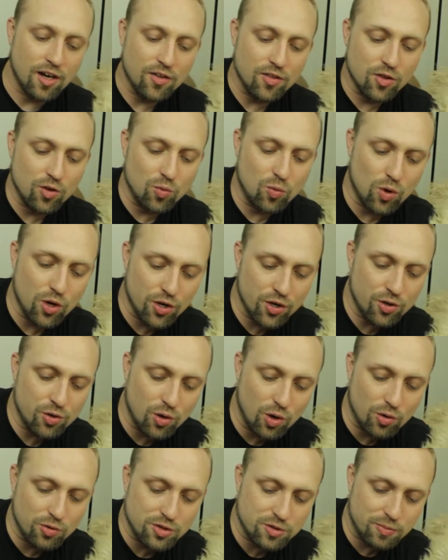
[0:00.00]
The one who
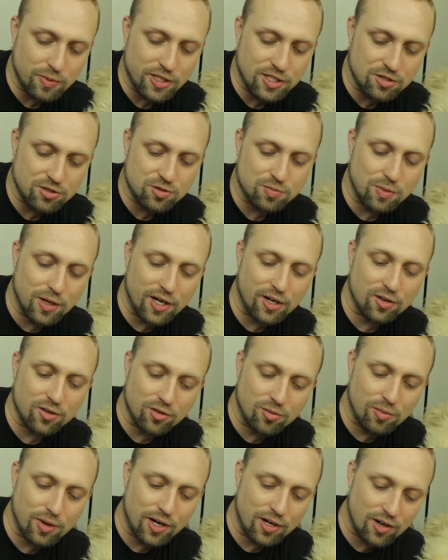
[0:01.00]
always makes you smile,
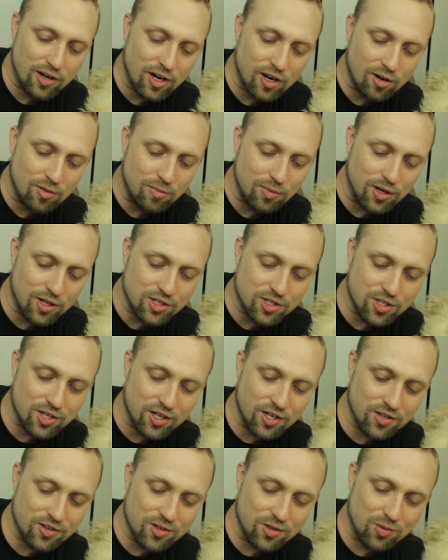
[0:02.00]
no matter how much
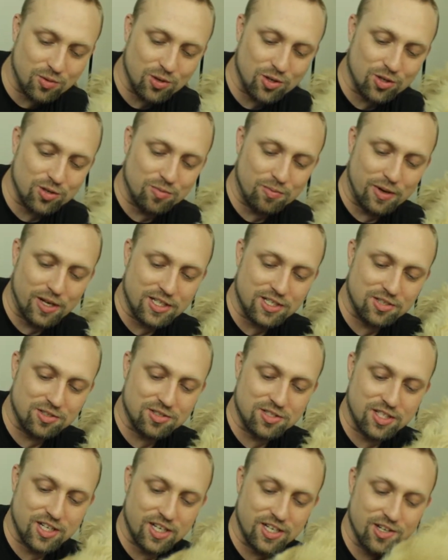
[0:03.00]
the world makes you
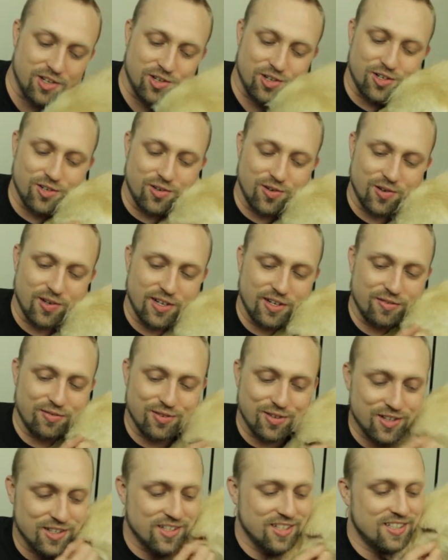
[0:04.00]
say good
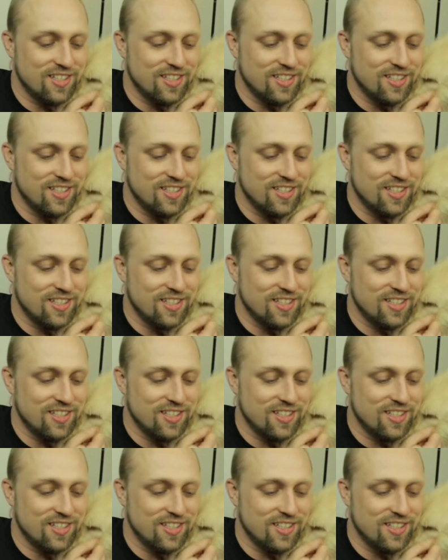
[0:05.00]
grief.